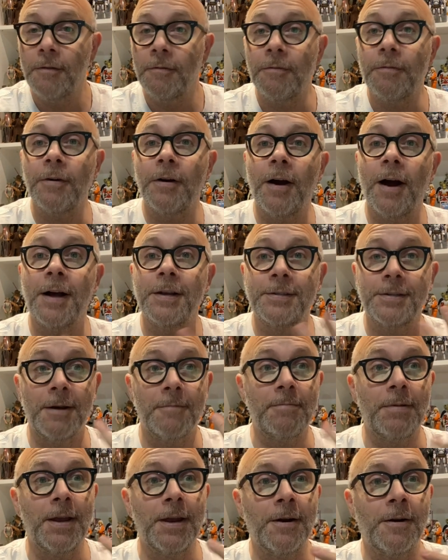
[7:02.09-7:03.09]
for us
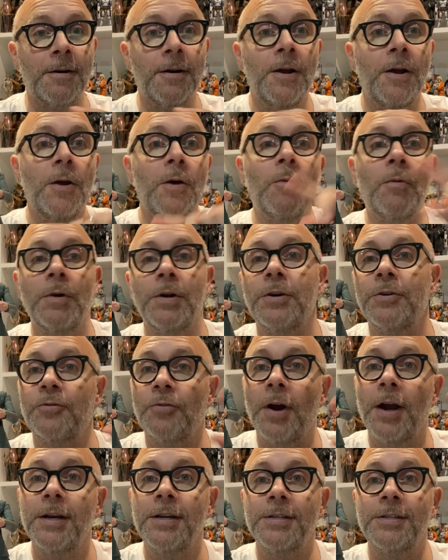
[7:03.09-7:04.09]
up here when you're
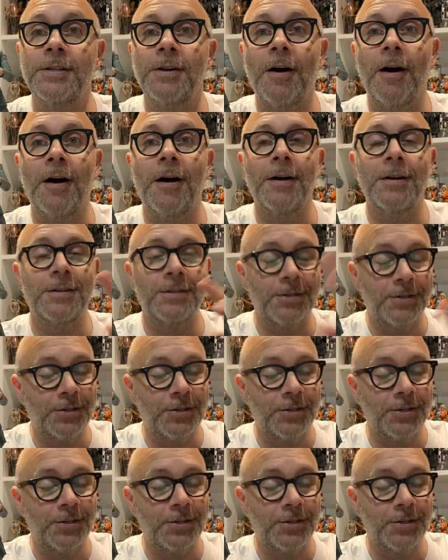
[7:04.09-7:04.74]
trying to stock,